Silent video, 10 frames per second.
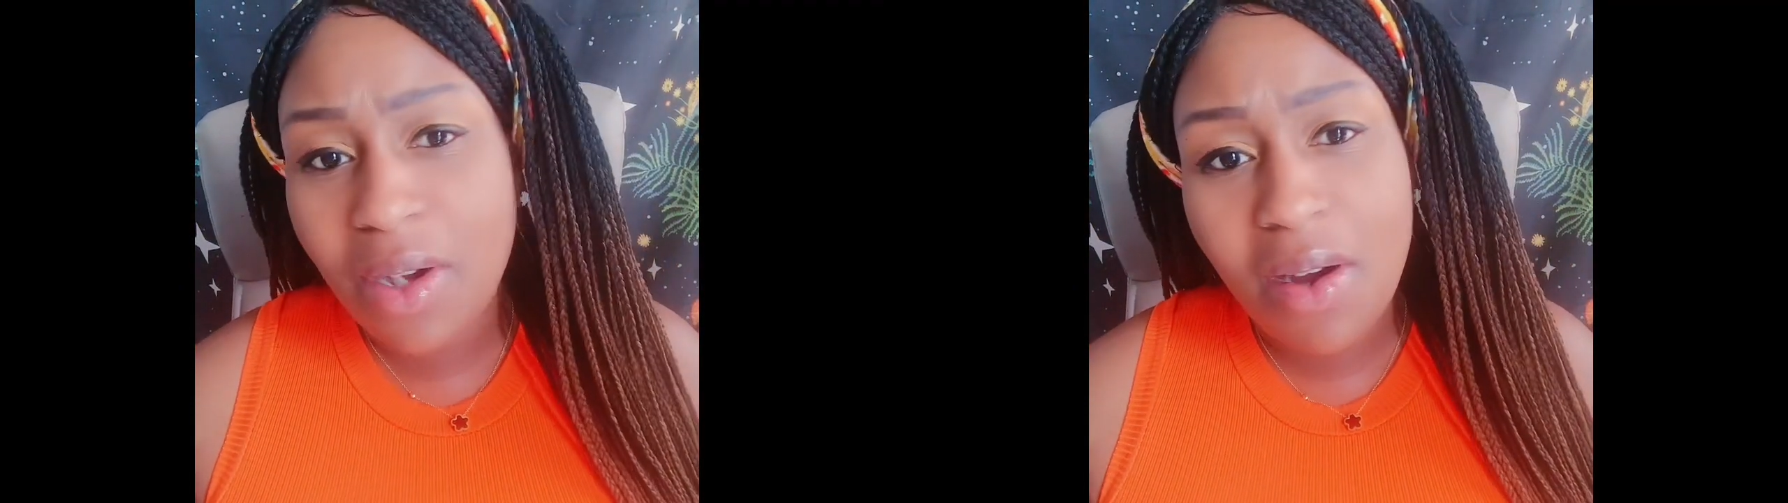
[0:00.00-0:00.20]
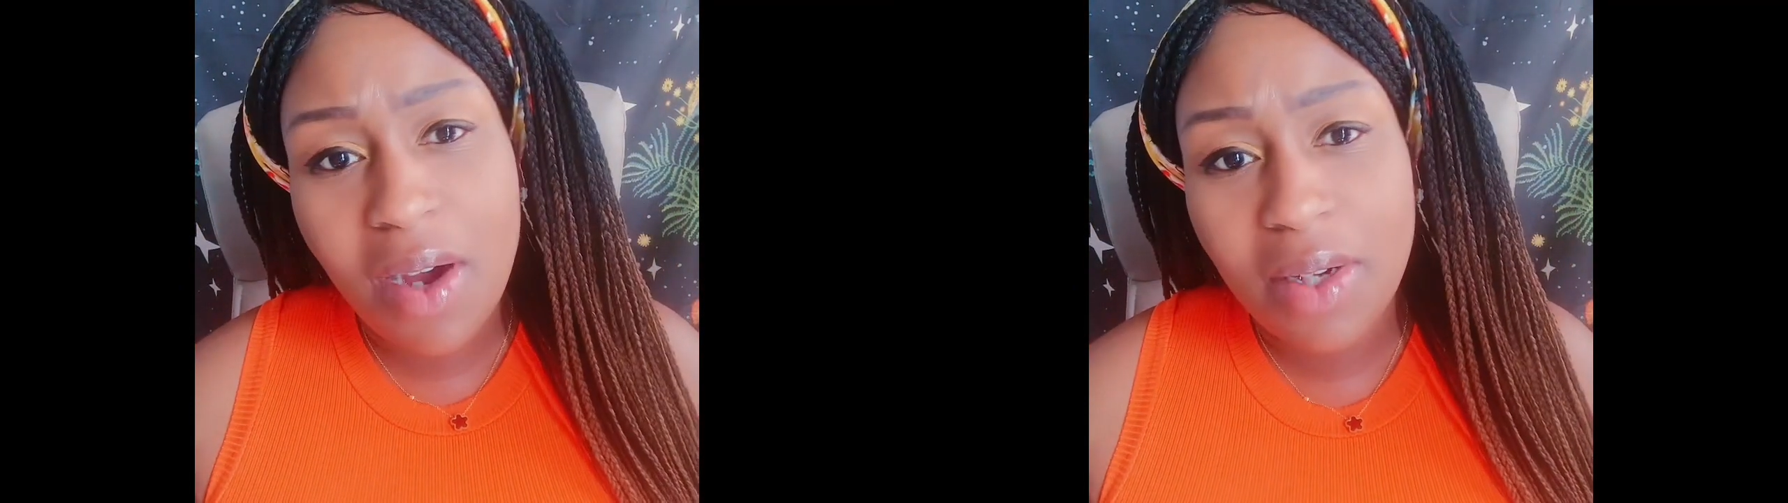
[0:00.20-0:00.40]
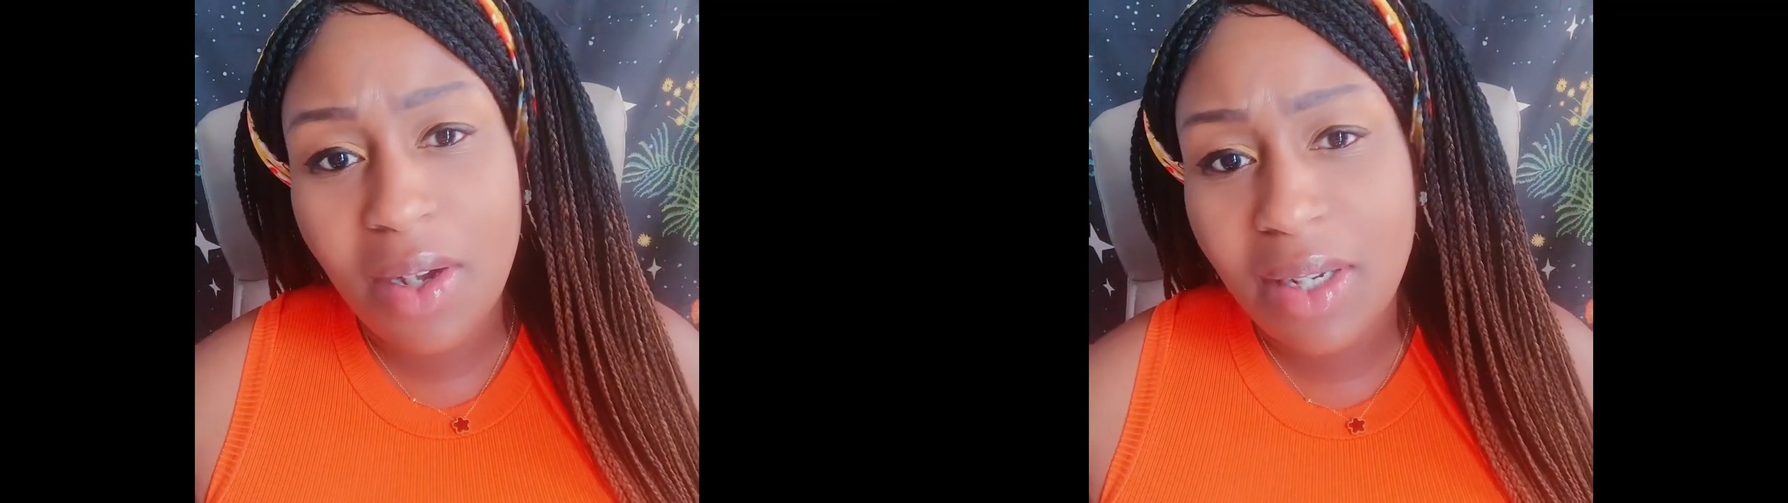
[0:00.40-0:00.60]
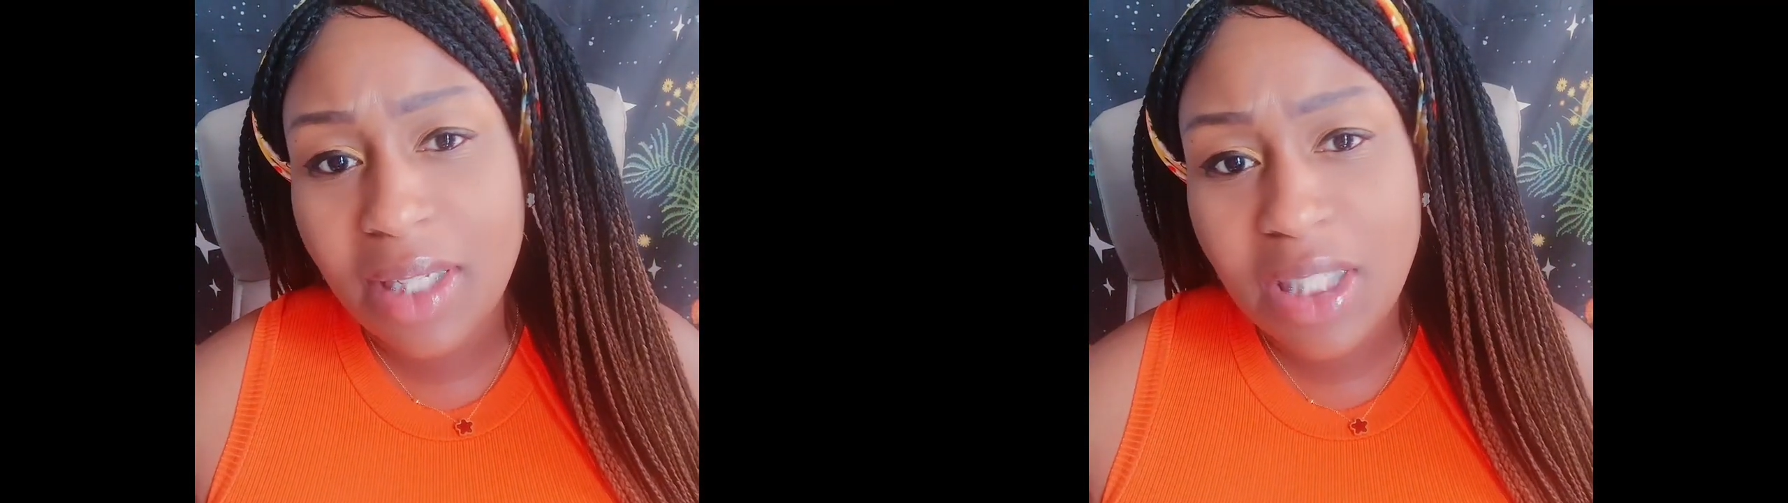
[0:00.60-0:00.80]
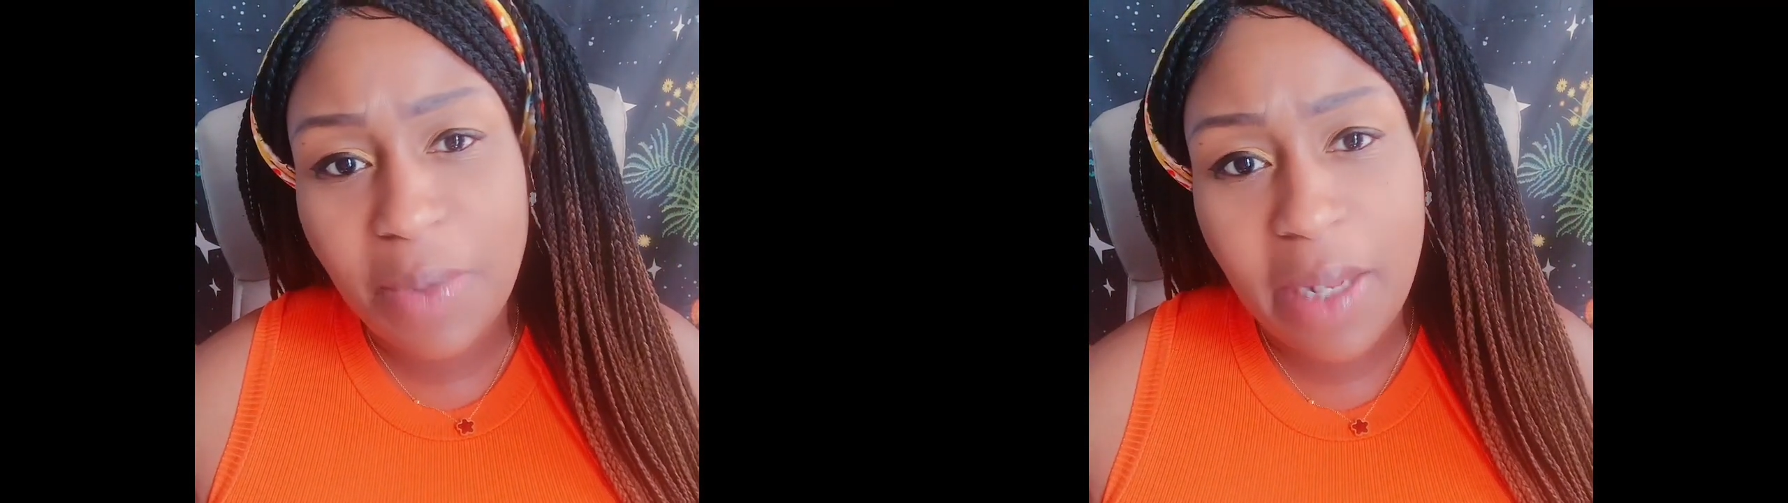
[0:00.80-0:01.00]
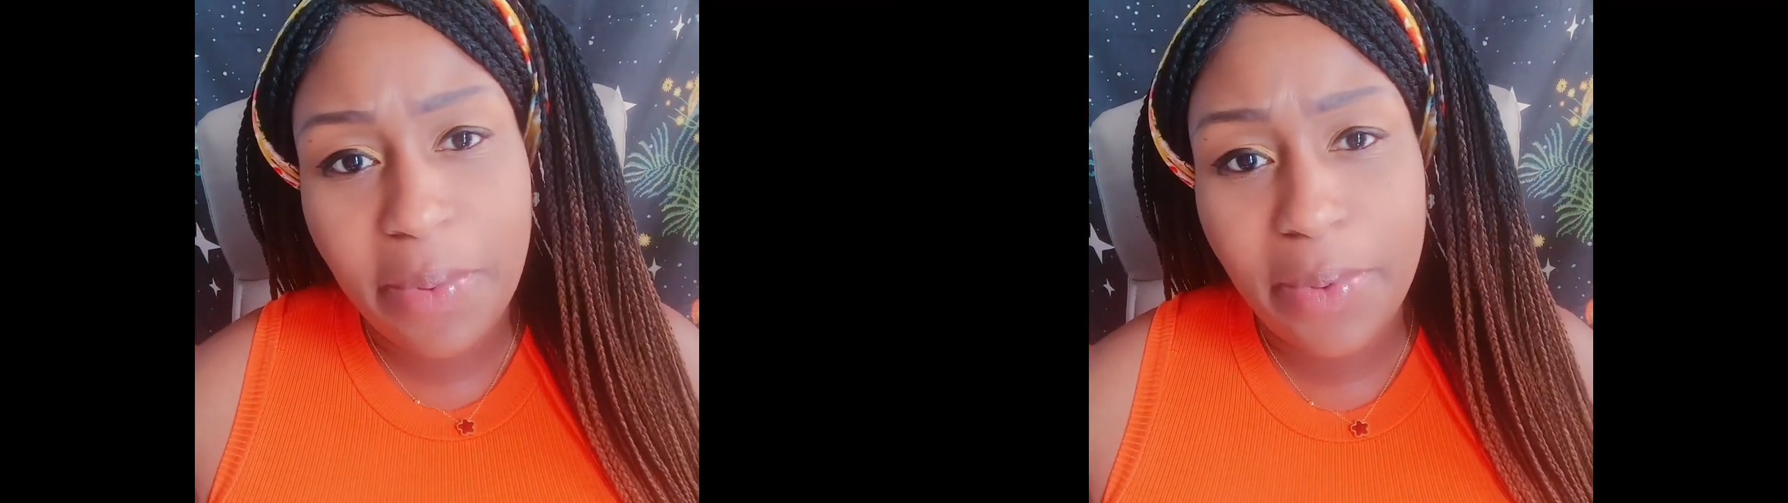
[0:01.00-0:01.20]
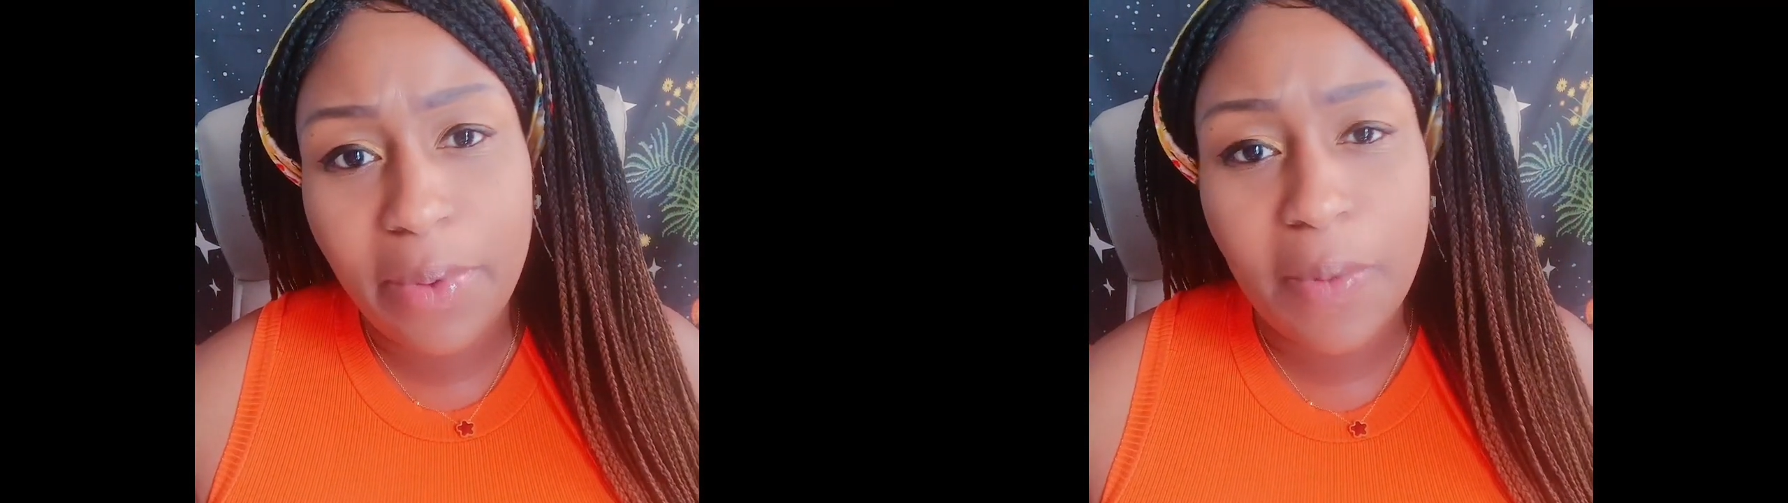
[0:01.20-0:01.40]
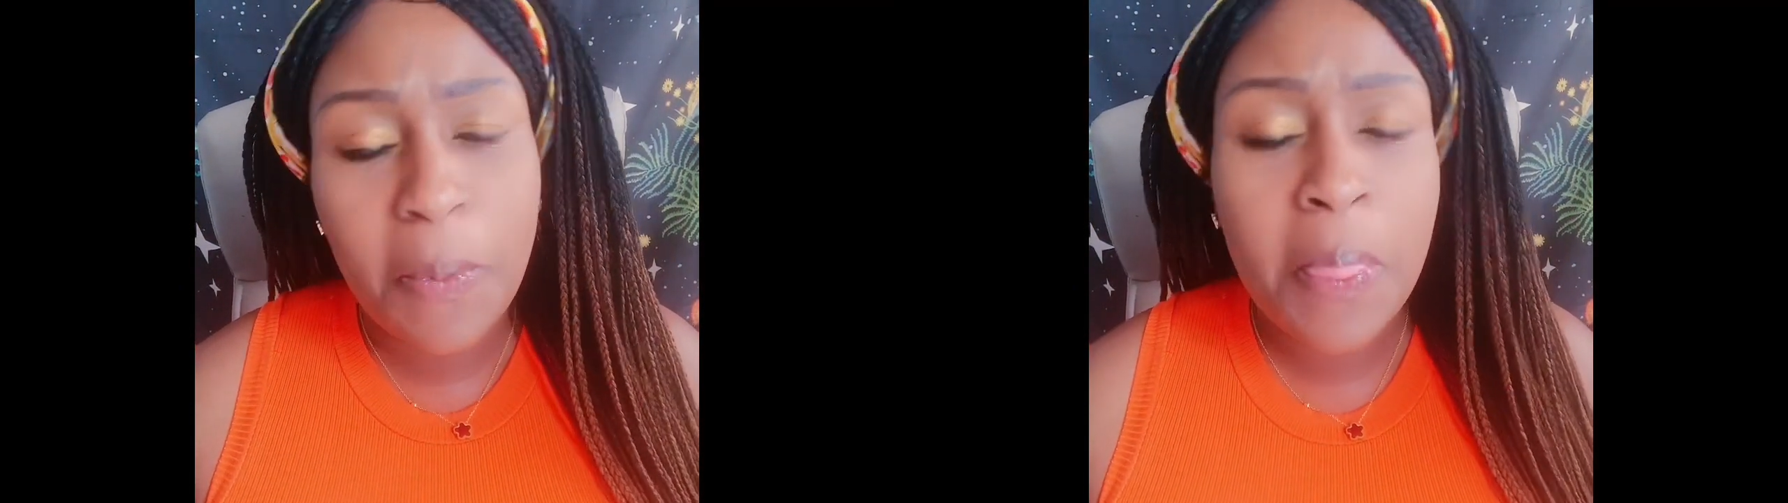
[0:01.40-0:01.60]
con all these
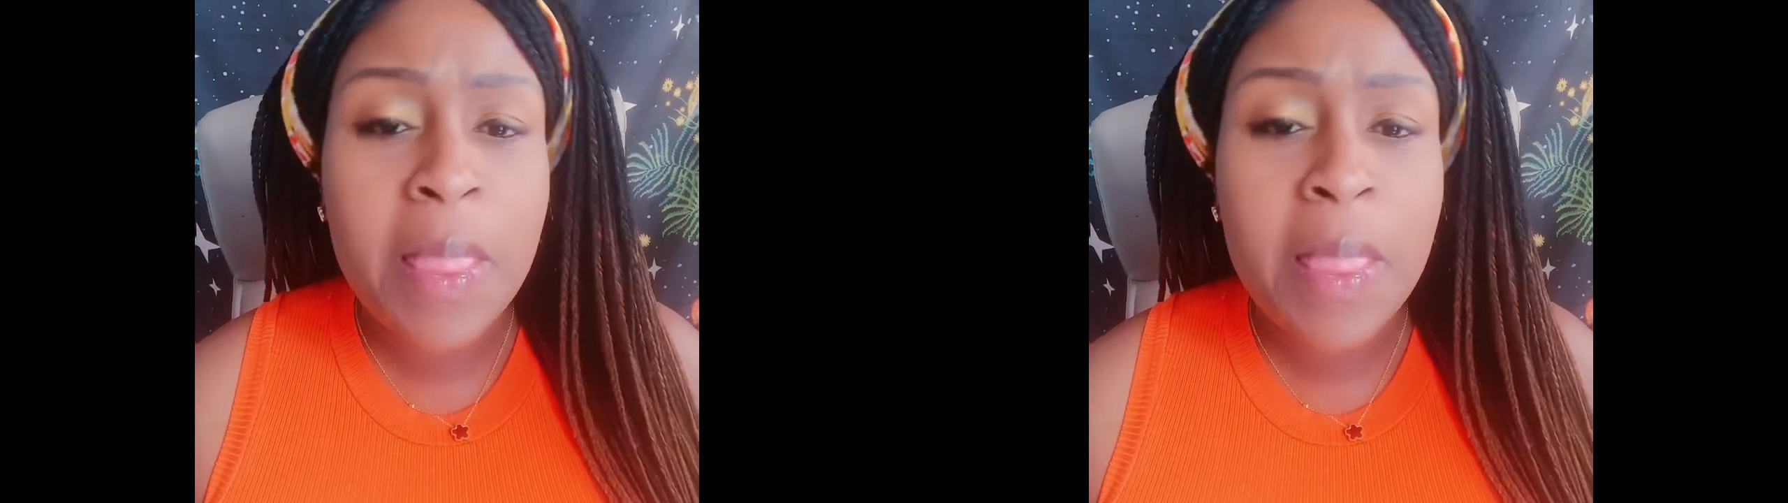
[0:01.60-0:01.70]
people,